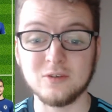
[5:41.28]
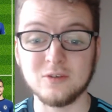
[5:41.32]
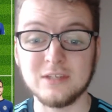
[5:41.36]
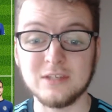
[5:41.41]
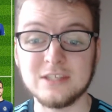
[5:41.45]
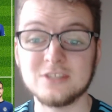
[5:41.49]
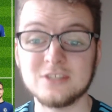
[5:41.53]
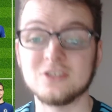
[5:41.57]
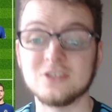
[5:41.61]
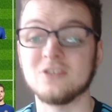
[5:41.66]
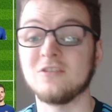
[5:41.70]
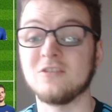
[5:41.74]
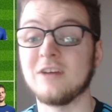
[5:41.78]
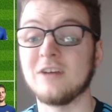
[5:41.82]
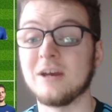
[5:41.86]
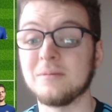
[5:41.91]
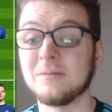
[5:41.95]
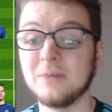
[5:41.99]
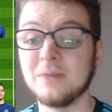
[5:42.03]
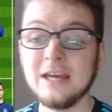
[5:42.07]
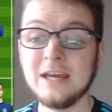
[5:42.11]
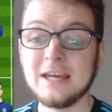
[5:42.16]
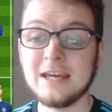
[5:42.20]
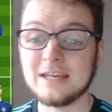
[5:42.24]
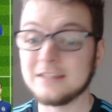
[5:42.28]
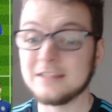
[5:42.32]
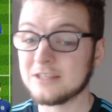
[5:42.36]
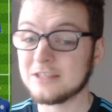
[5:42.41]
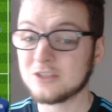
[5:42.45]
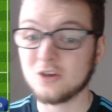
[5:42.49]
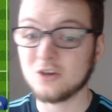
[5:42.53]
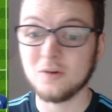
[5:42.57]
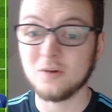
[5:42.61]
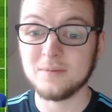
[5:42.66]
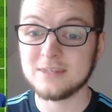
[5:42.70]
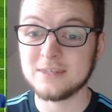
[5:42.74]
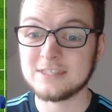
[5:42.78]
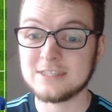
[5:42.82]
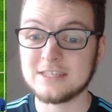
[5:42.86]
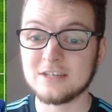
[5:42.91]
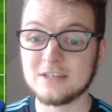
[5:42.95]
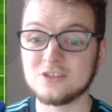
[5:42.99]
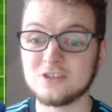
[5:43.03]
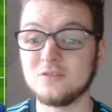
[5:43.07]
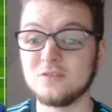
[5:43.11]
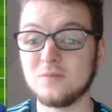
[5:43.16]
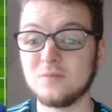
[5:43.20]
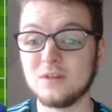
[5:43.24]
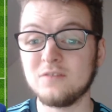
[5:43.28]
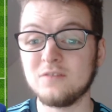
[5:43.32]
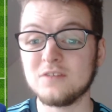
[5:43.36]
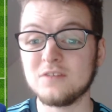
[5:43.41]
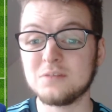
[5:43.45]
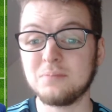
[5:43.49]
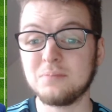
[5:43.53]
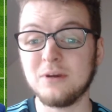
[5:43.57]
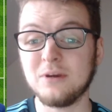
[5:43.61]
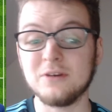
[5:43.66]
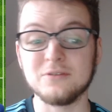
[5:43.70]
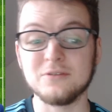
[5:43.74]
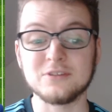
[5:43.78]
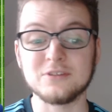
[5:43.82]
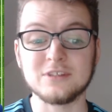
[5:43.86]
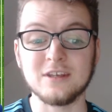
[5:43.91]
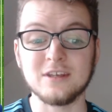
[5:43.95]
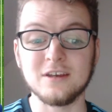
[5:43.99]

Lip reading: said on Instagram, in his comment section of one of his posts,